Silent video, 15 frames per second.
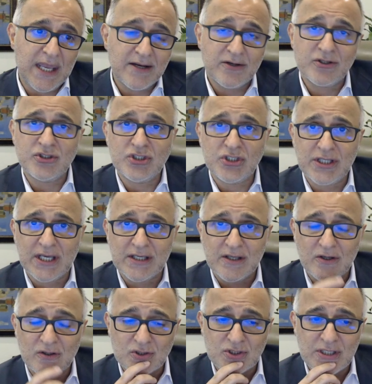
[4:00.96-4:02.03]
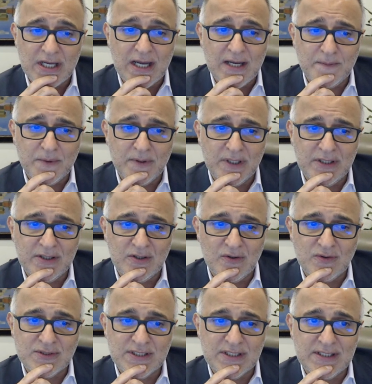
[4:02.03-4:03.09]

energy that goes to operate those,